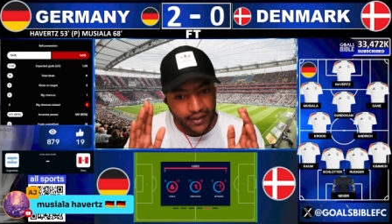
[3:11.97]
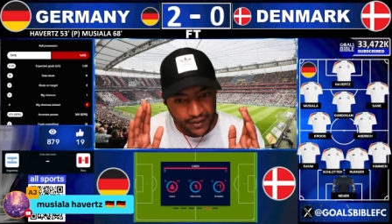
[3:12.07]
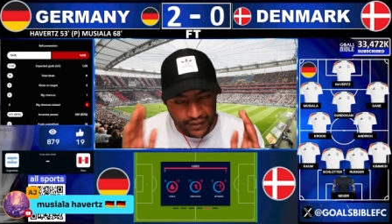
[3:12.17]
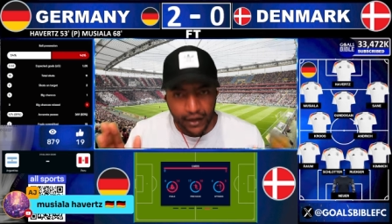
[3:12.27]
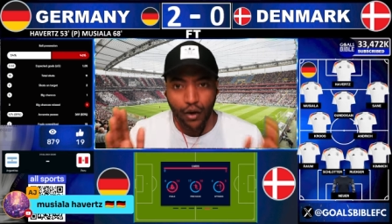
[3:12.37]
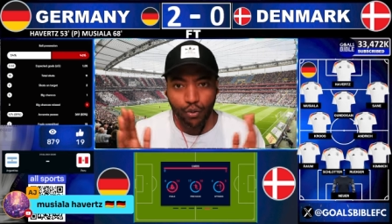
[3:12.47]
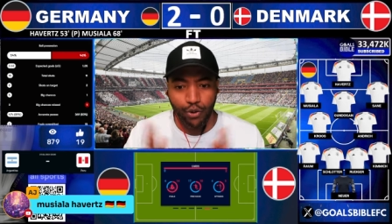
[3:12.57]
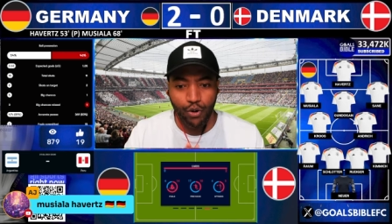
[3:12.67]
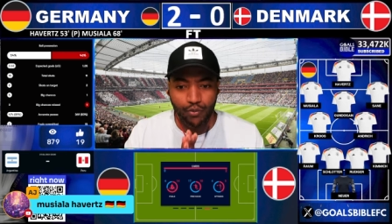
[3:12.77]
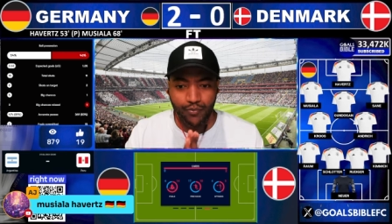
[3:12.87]
and they're going
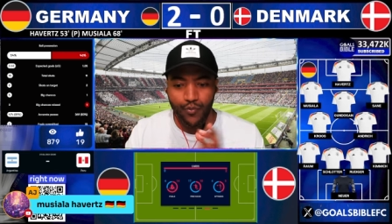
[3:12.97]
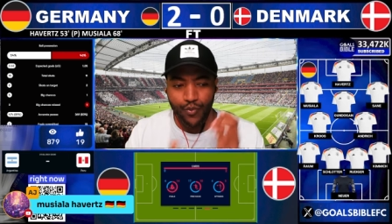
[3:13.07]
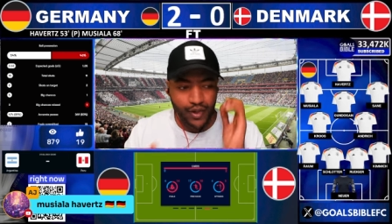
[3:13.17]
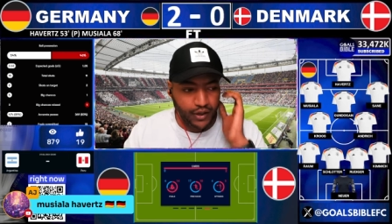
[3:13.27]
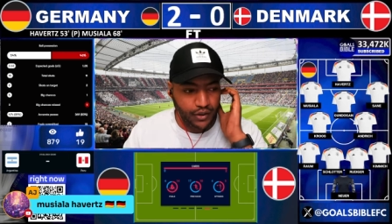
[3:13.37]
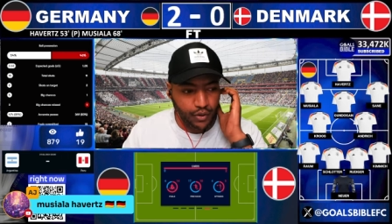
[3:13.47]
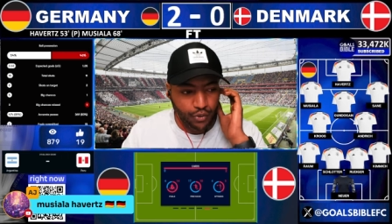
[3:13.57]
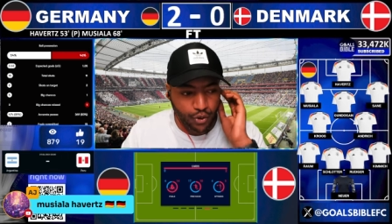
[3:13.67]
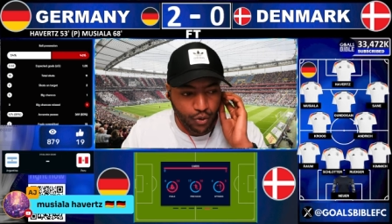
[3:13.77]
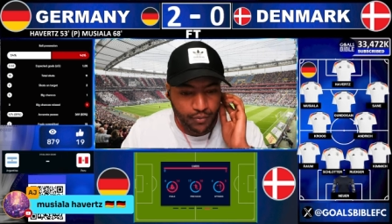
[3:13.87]
home. They are
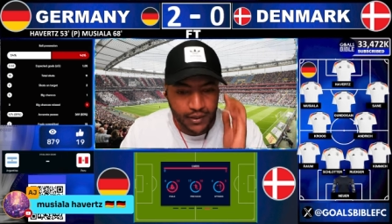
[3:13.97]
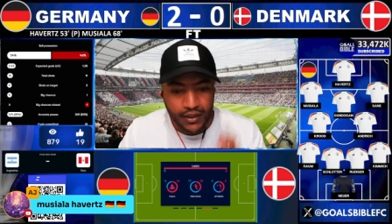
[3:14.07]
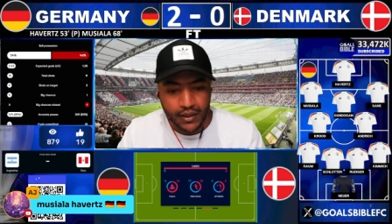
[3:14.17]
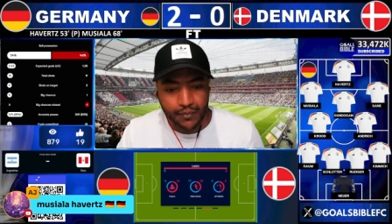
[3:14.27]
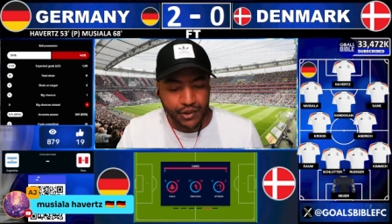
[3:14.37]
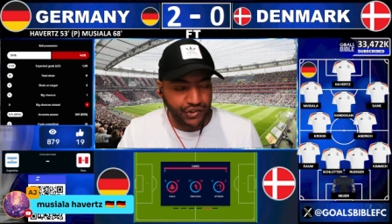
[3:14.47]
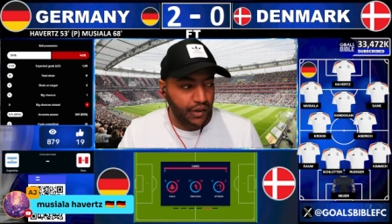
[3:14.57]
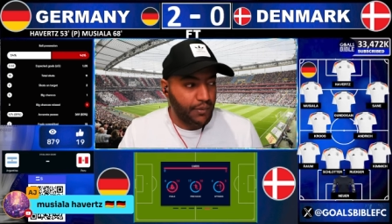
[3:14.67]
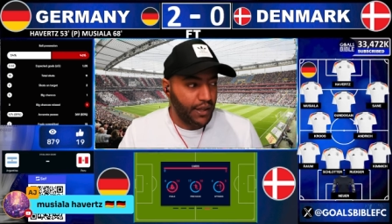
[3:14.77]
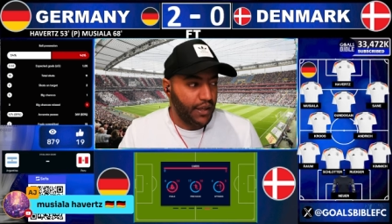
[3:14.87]
going home. But
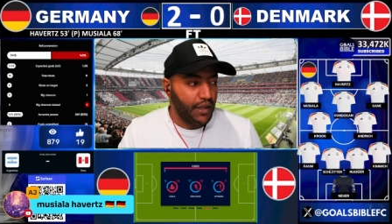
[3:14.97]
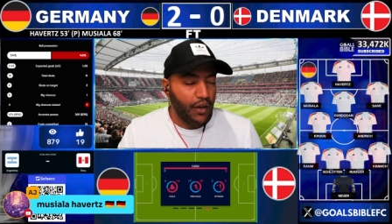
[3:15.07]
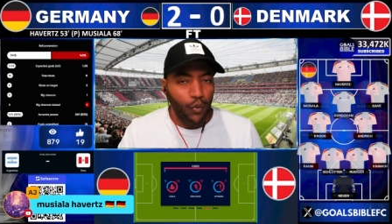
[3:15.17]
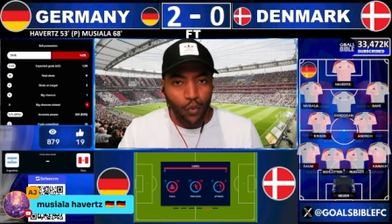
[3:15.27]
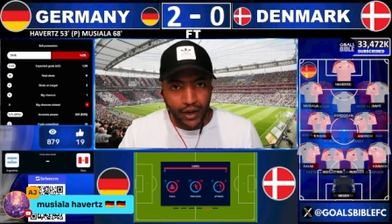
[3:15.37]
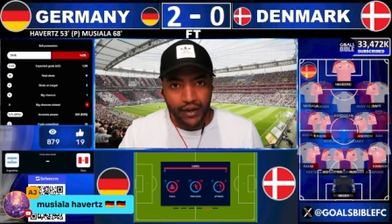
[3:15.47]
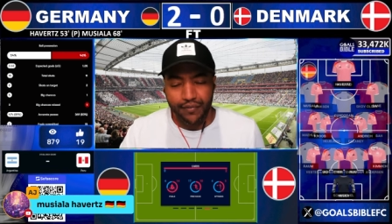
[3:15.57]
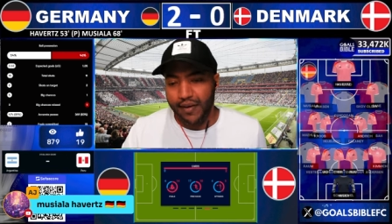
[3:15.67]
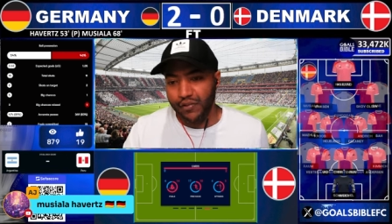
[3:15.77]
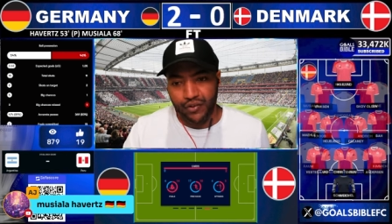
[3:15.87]
Germany, one of the
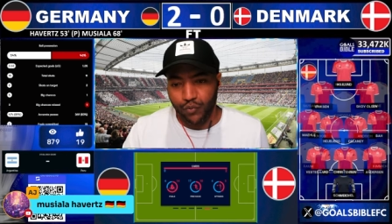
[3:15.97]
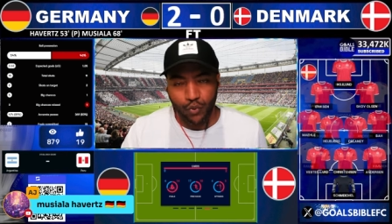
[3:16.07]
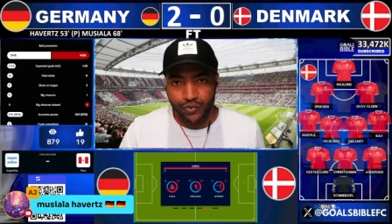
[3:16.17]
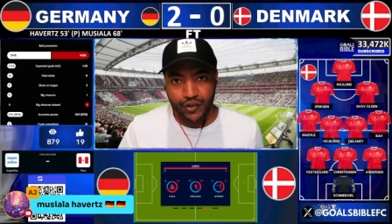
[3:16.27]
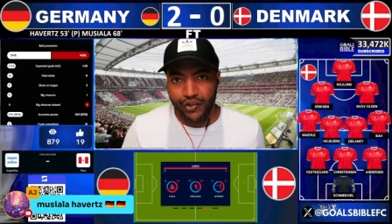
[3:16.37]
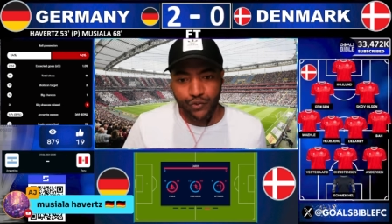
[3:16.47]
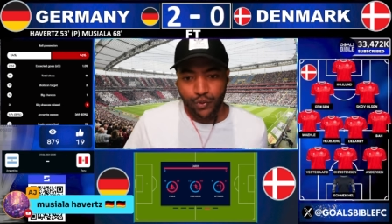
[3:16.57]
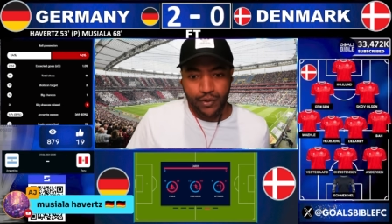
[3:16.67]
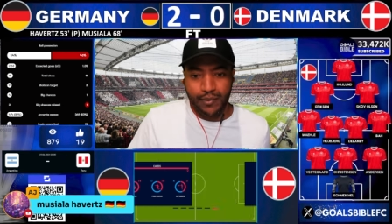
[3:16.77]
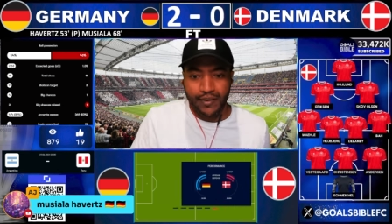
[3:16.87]
favorites, of course, for this
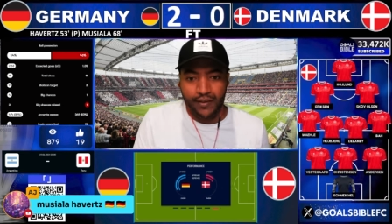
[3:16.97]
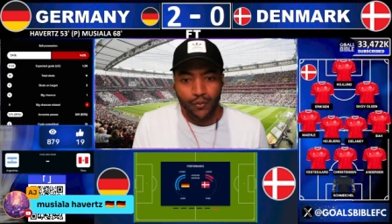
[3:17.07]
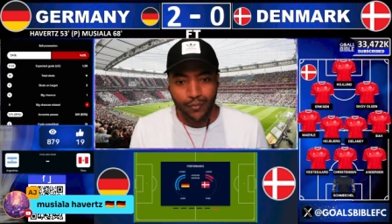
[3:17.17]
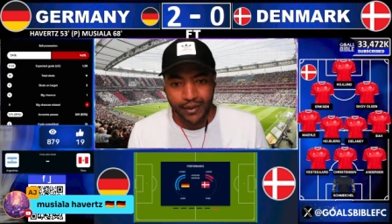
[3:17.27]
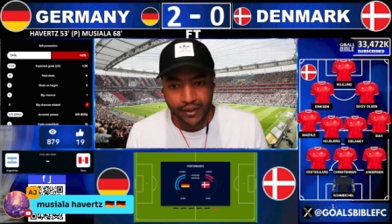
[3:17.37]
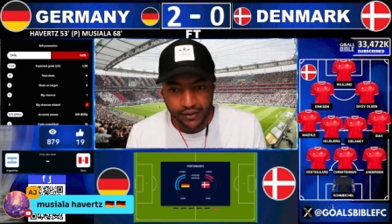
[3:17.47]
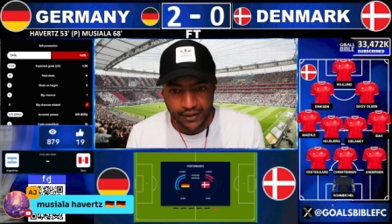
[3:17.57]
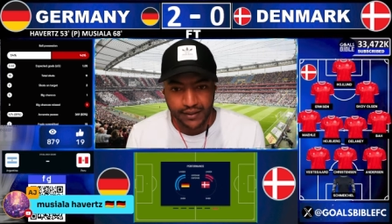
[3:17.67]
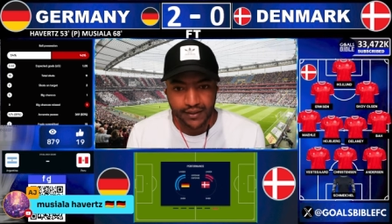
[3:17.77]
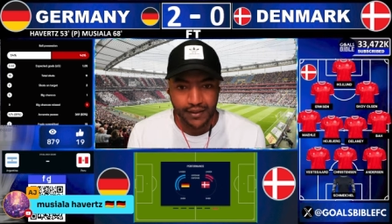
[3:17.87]
tournament, will be
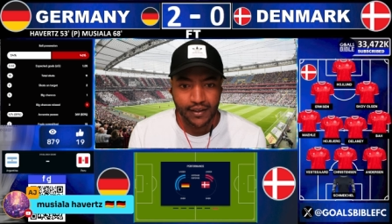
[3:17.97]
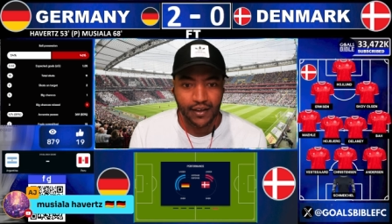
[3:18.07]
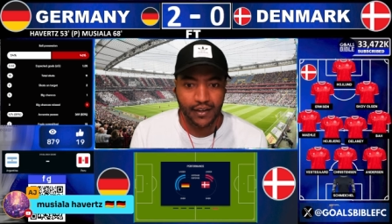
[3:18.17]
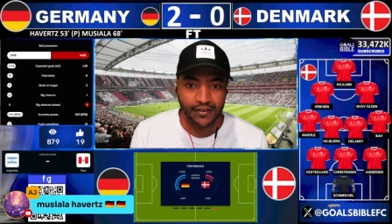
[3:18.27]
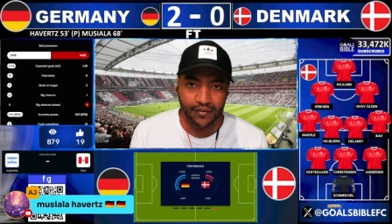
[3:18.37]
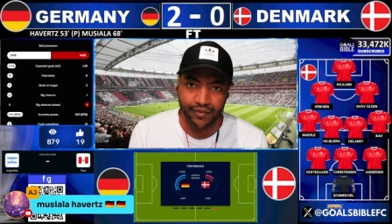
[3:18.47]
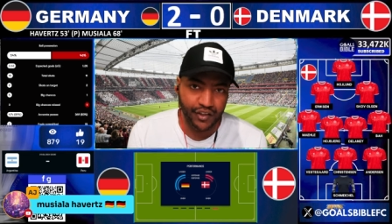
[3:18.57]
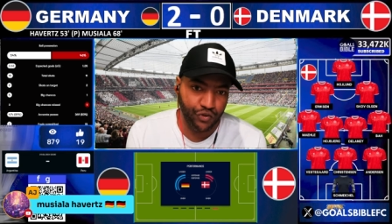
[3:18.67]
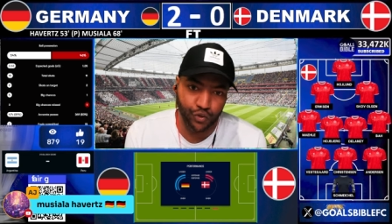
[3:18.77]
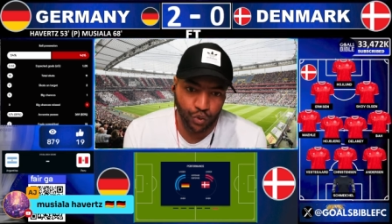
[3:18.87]
looking uh, to
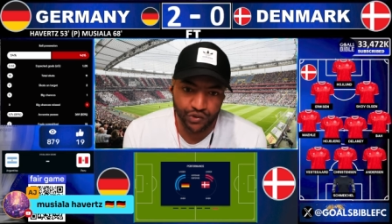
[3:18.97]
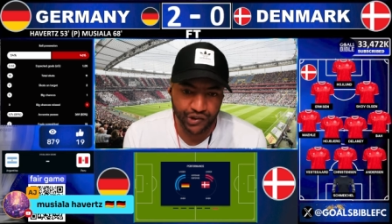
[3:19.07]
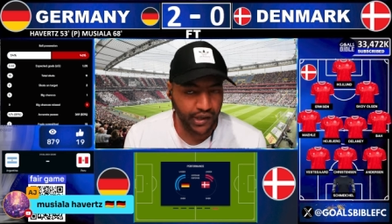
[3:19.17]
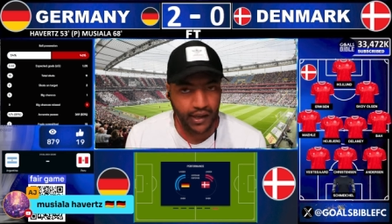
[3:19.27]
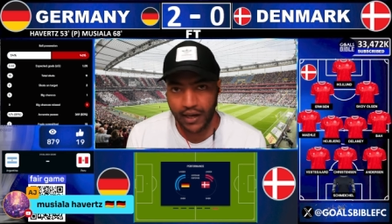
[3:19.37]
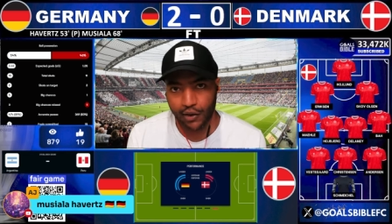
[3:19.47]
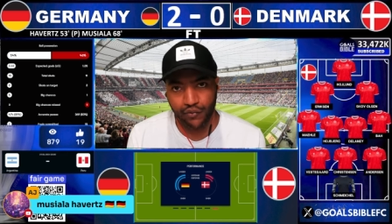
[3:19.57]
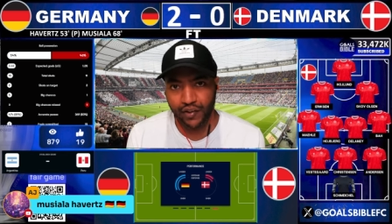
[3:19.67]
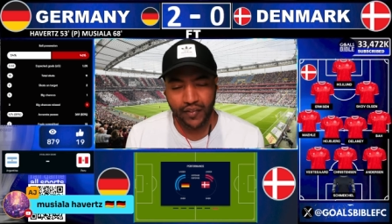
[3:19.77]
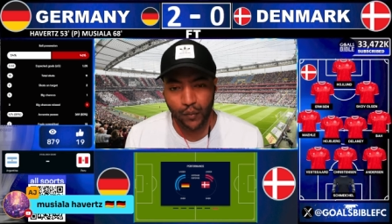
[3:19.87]
face Georgia. I
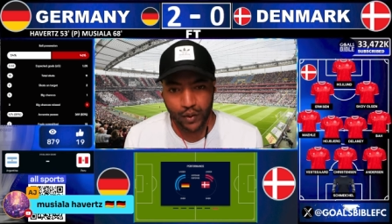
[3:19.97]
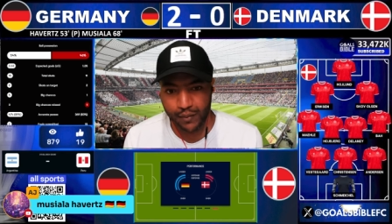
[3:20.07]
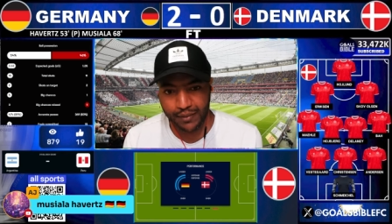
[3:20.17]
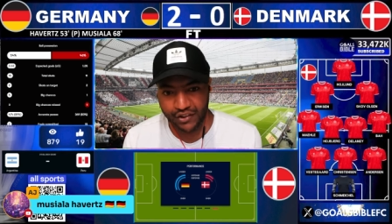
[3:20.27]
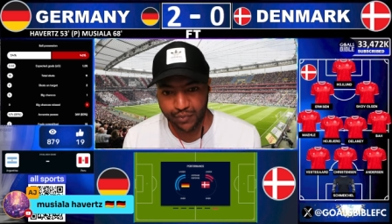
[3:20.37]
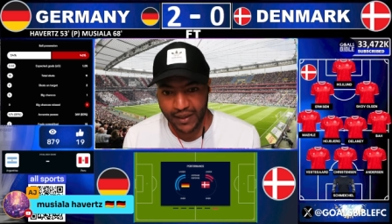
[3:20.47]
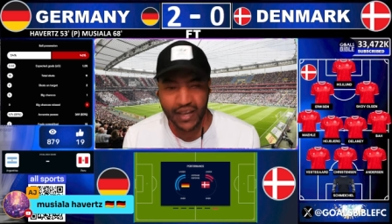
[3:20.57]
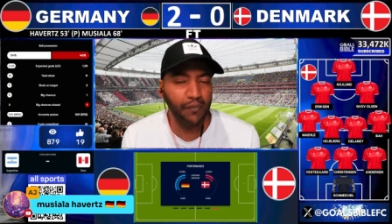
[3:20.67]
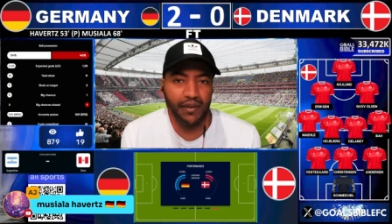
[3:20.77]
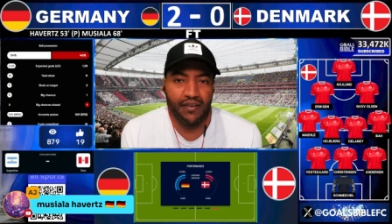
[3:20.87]
don't think they want to play
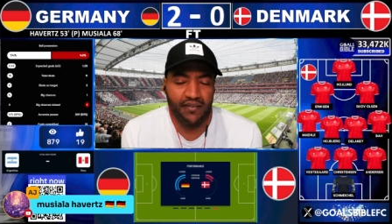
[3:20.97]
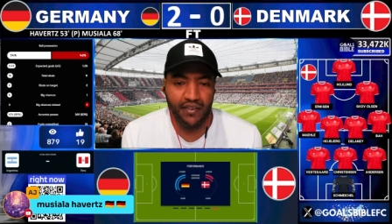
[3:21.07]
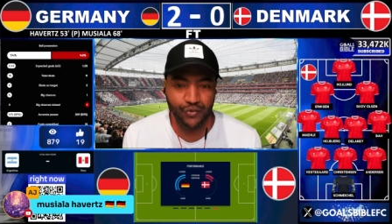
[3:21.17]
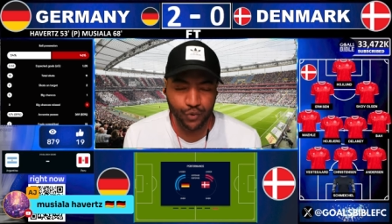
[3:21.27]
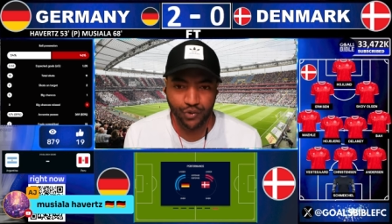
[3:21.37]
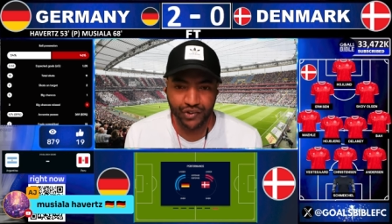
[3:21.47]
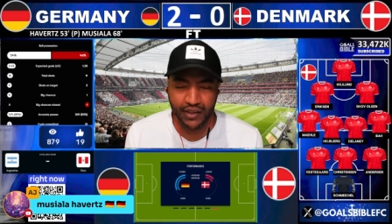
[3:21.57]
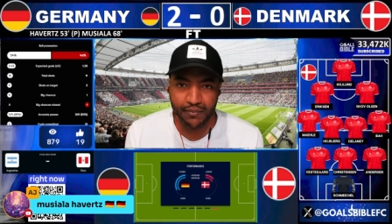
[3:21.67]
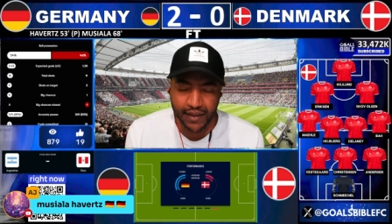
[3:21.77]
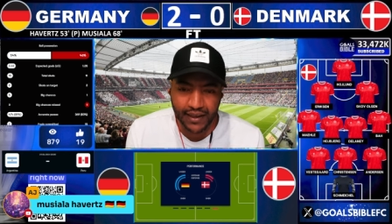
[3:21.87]
Spain, but if Georgia
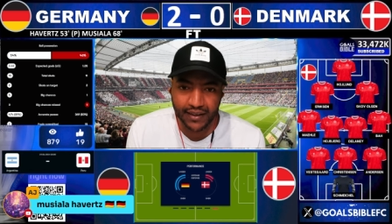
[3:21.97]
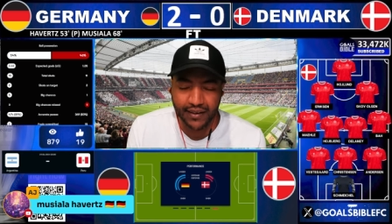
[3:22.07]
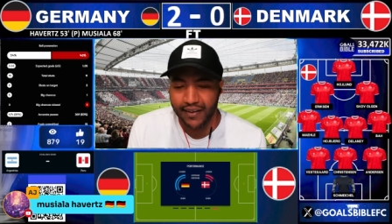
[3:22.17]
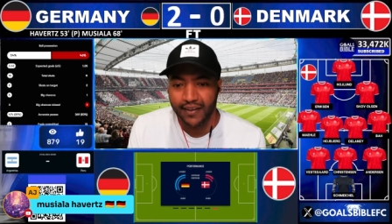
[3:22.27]
can make it,